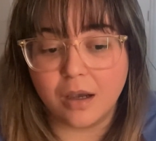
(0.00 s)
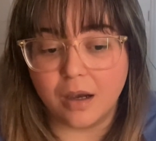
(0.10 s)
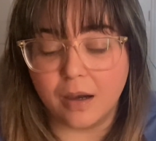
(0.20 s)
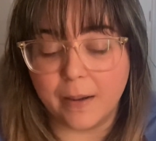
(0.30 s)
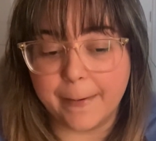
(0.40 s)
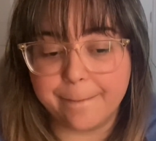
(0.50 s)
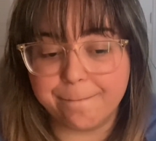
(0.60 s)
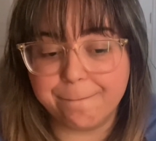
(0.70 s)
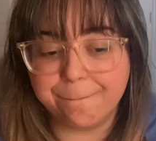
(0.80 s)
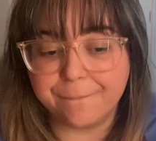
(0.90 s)

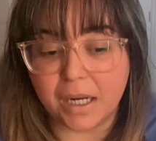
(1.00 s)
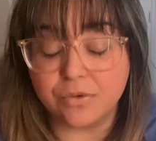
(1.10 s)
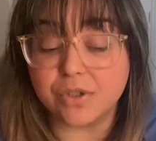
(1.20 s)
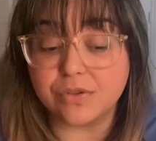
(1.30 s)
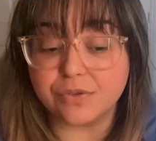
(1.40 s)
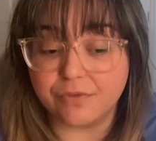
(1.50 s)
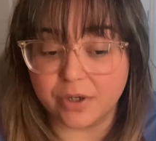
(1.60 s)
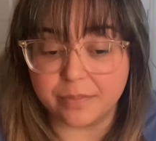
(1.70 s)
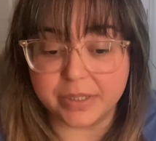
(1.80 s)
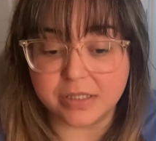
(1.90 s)
I was also
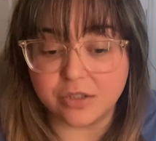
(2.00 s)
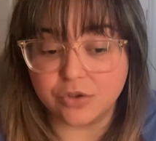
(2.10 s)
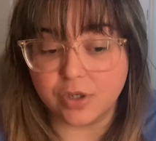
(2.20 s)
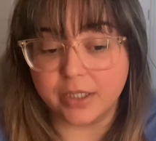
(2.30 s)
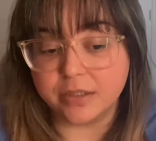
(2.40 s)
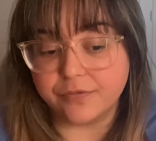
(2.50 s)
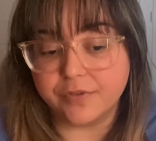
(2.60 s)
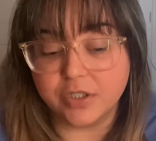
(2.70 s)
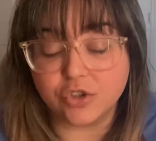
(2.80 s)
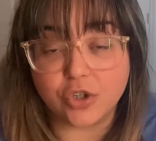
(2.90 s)
very busy trying to
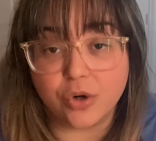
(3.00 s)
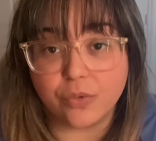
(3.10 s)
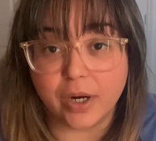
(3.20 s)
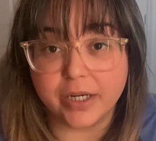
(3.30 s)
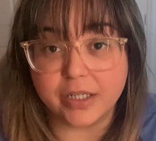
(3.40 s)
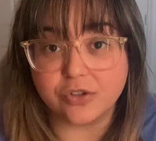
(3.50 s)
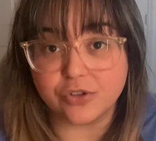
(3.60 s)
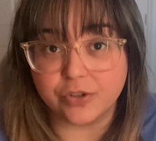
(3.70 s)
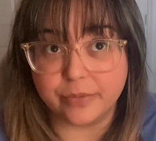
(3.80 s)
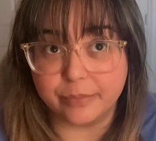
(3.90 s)
finish co-writing
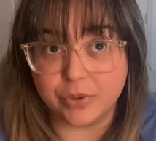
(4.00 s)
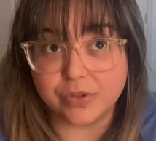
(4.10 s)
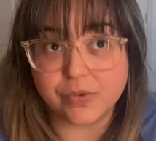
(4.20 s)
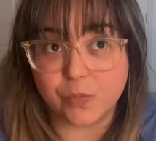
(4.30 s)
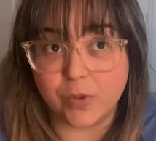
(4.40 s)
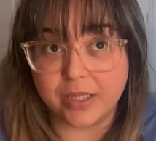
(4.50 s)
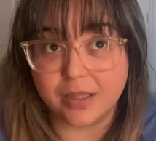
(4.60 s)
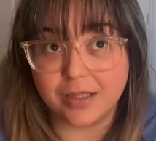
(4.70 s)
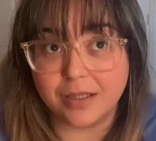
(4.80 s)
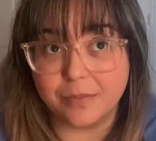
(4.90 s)
certain books
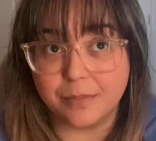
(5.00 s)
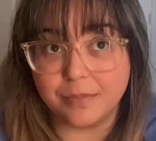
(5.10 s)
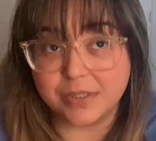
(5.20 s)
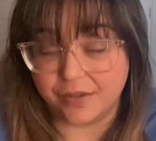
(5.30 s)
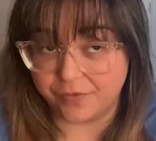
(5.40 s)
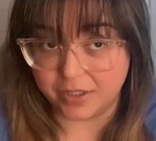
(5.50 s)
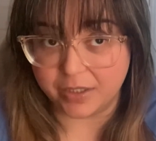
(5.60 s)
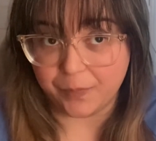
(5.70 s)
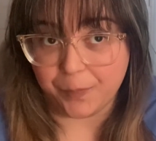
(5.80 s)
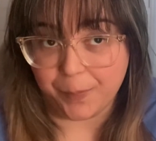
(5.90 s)
with
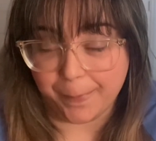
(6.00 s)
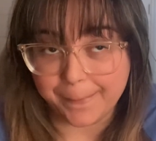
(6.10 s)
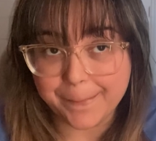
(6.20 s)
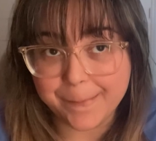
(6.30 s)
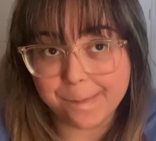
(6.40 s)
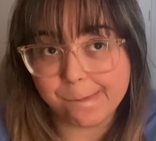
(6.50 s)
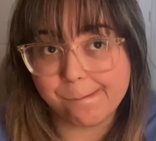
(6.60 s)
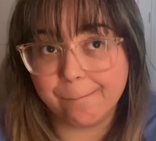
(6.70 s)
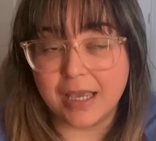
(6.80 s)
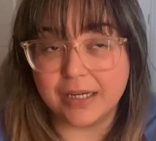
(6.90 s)
Tiffany.
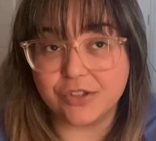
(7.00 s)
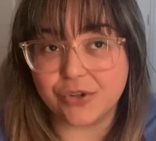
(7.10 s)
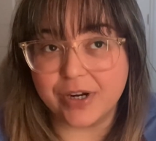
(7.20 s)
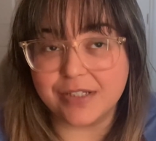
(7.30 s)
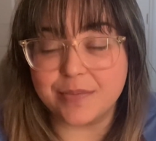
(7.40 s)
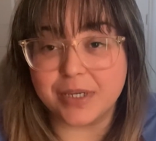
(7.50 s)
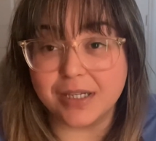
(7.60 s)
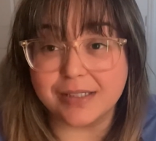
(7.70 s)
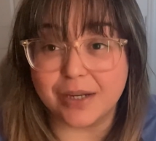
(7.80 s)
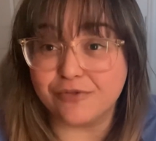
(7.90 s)
And it's crazy
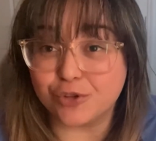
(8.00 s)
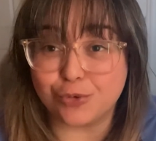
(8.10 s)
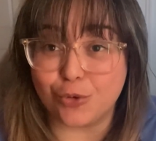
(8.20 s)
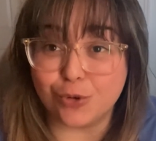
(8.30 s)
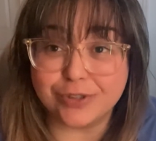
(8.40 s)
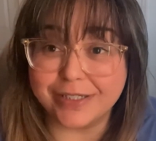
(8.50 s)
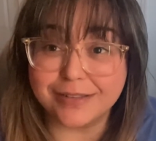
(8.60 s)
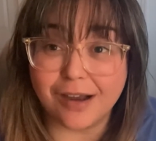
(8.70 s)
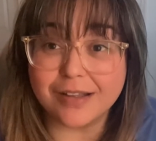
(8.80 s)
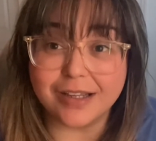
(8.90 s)
because I've scrolled
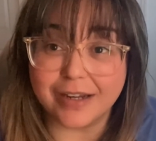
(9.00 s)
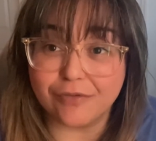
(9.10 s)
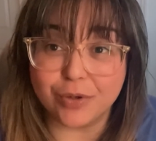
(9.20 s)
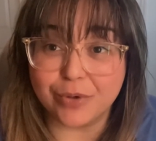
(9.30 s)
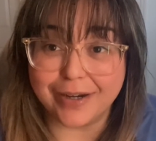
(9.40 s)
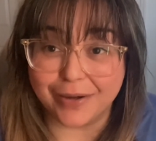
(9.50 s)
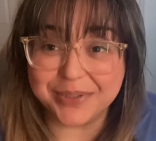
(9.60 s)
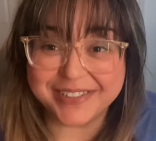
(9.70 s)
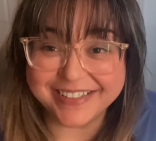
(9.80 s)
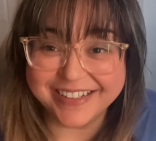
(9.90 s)
TikTok like everyone
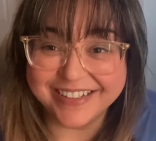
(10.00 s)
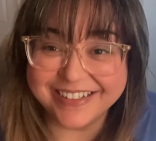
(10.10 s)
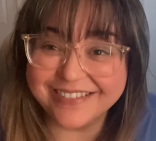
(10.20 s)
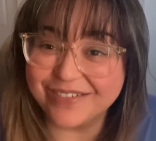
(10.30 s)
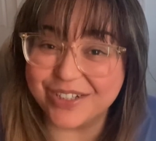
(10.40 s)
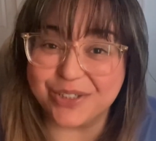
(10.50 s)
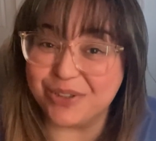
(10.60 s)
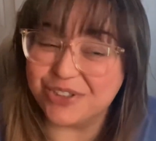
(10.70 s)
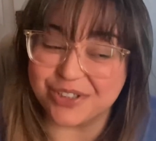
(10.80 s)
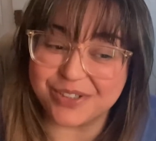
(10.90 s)
else when you
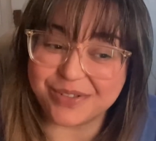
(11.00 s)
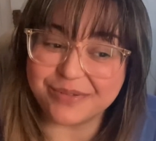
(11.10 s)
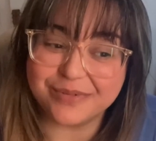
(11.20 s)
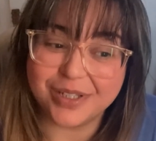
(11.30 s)
just